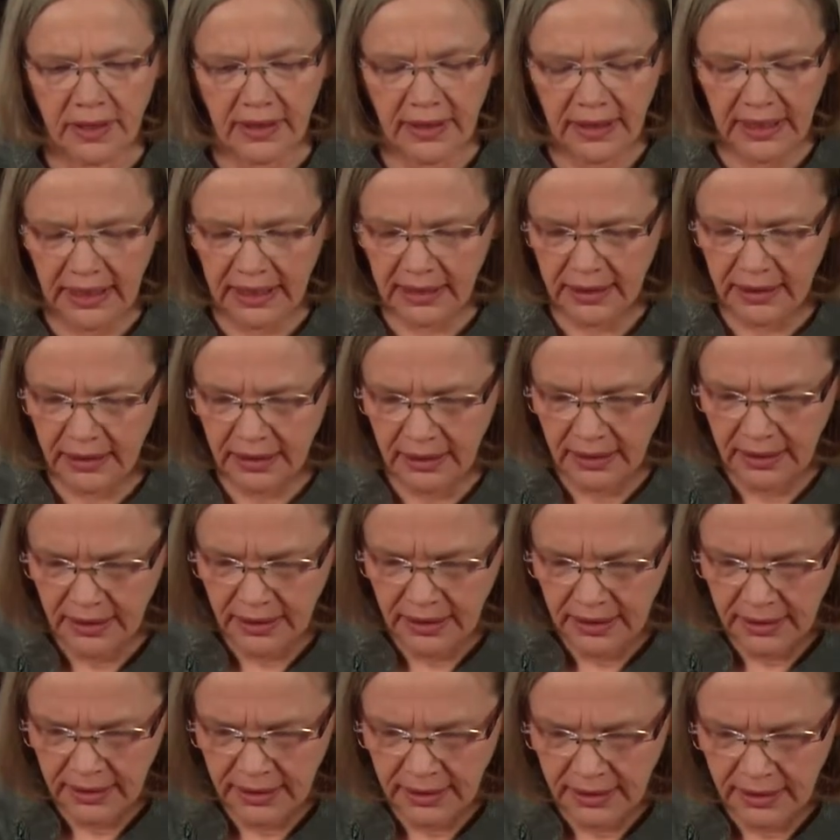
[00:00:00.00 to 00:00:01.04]
that
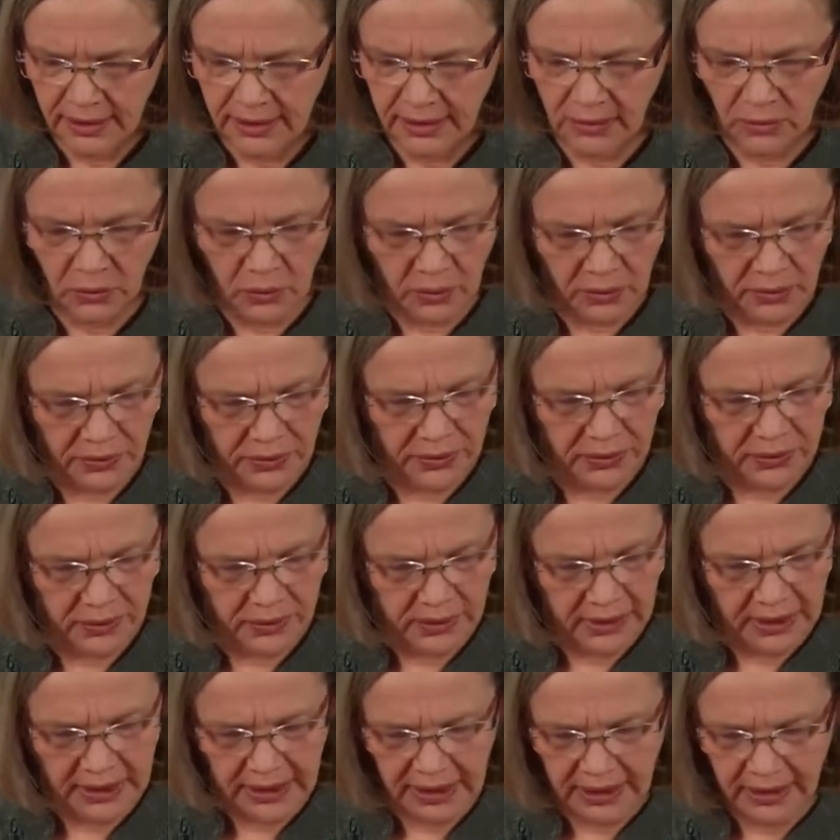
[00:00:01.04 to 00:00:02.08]
the
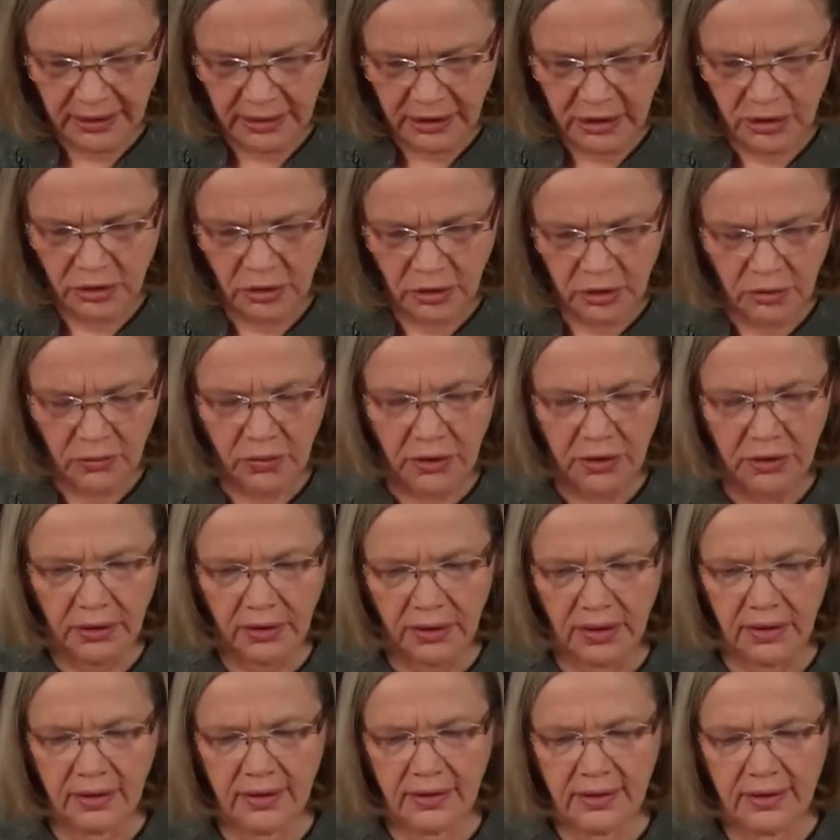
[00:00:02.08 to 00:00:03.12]
accountant who
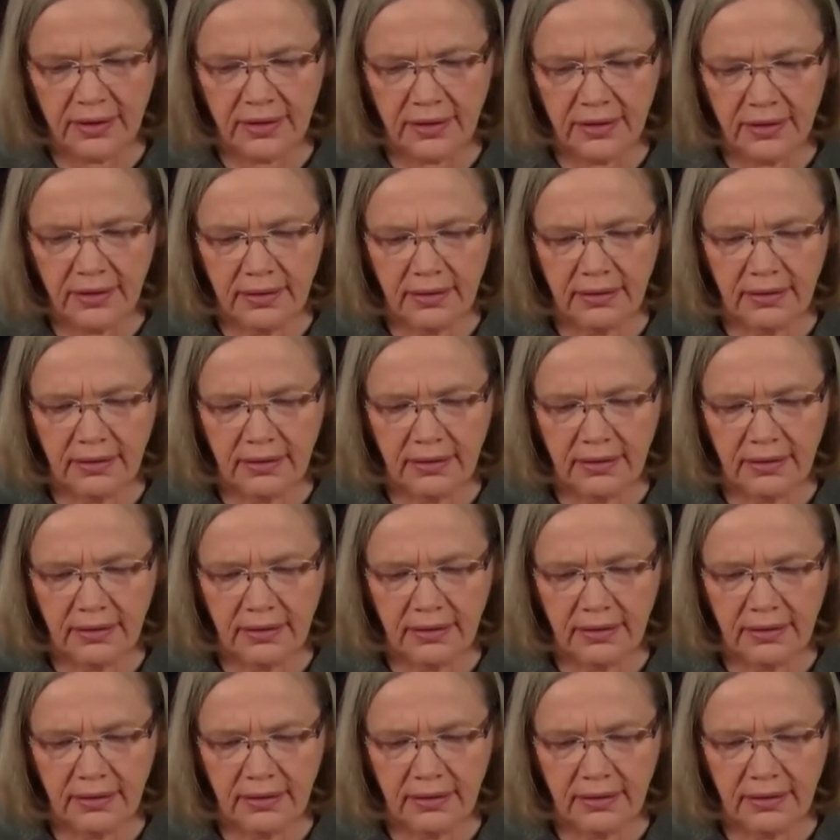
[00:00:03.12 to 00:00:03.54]
wrote this